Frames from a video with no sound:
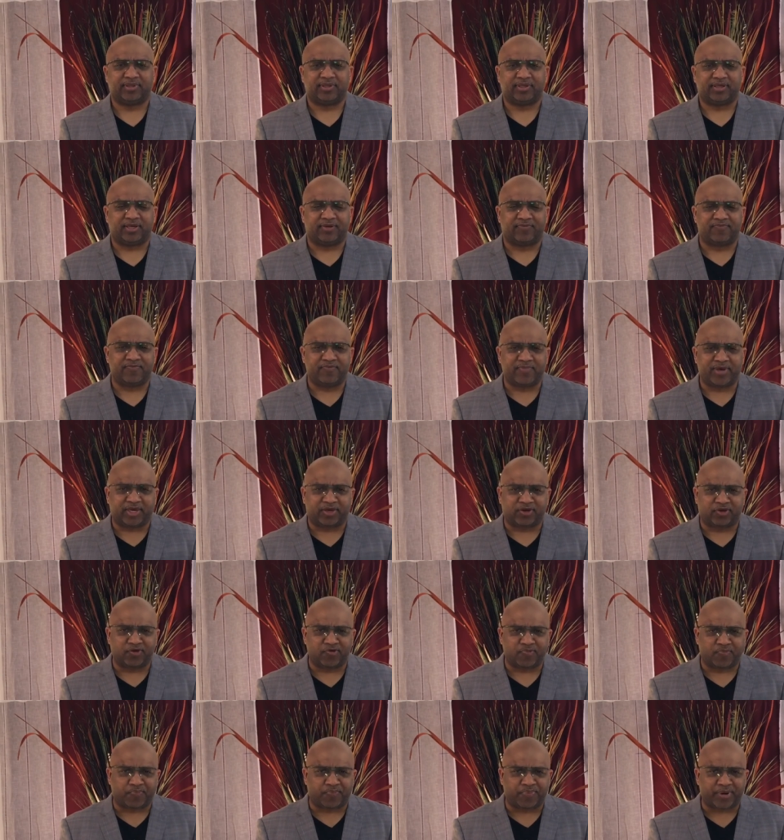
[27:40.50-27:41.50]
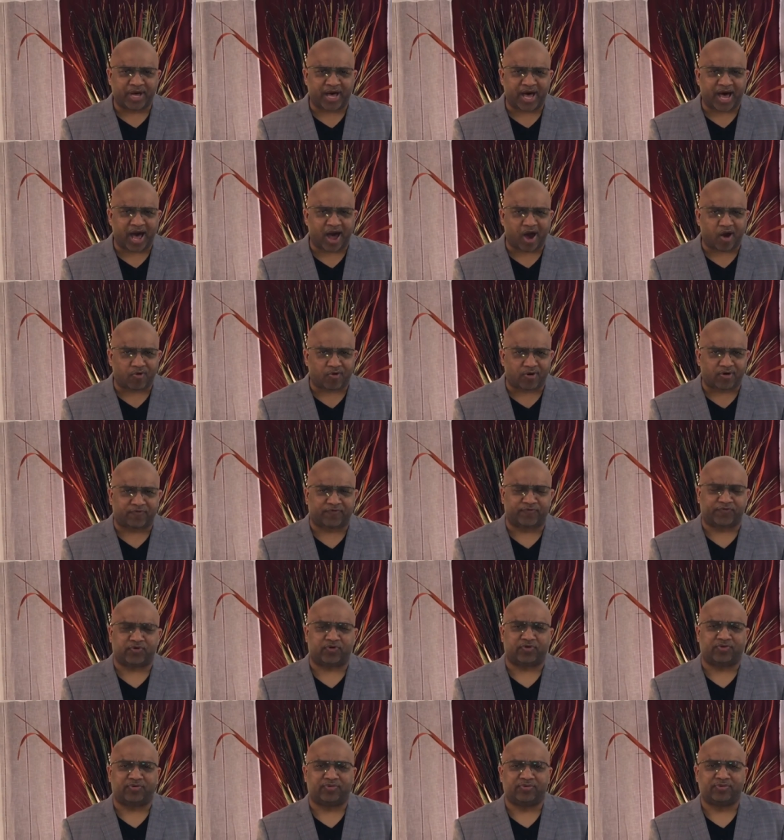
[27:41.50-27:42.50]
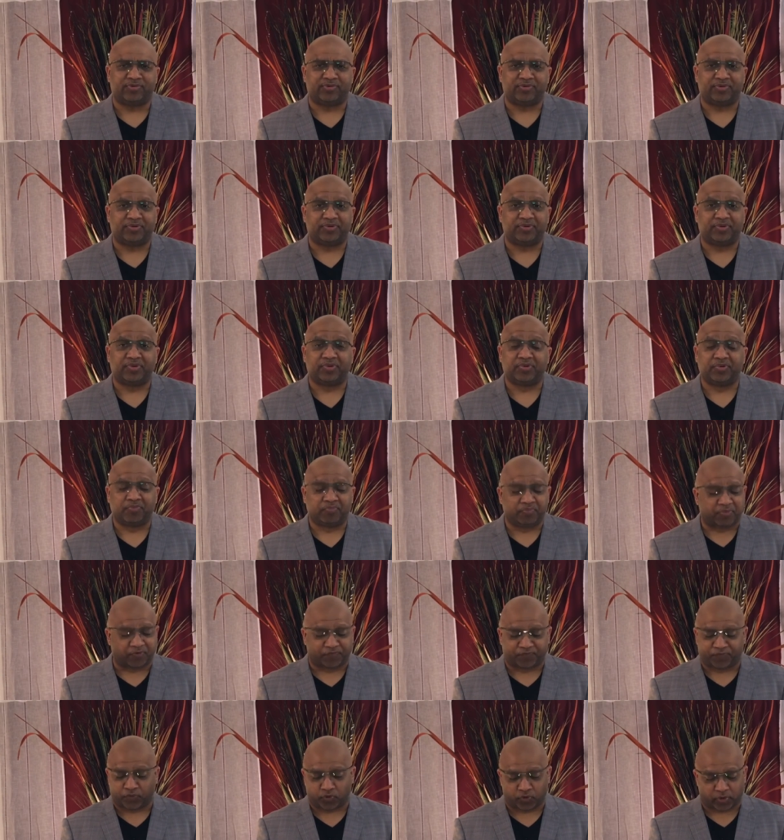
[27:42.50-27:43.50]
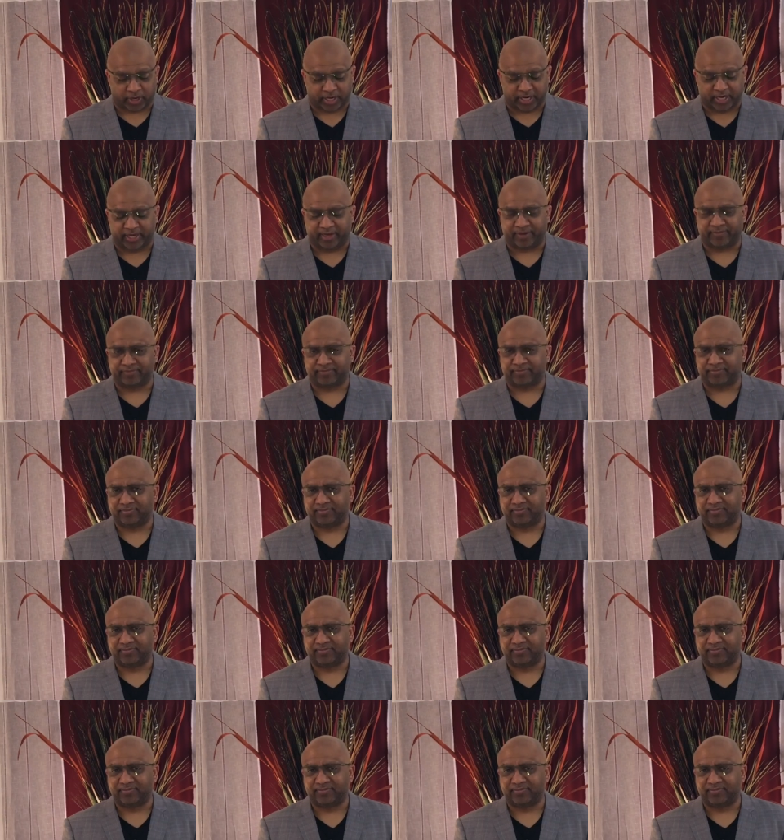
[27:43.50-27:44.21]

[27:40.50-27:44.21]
and make you powerful before Him.